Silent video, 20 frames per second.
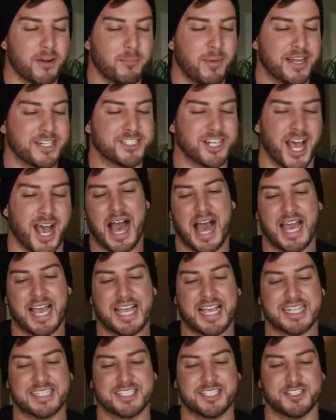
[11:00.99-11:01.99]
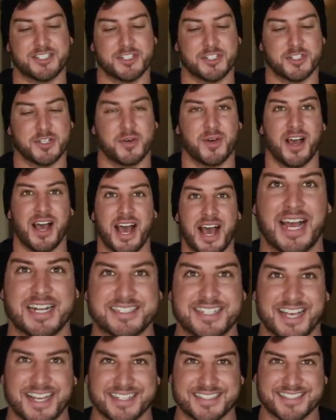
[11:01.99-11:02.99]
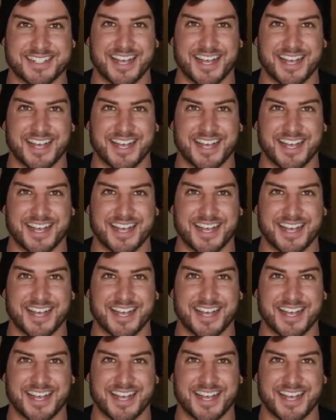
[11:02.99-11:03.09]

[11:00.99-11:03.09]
of my job. I get to do a taste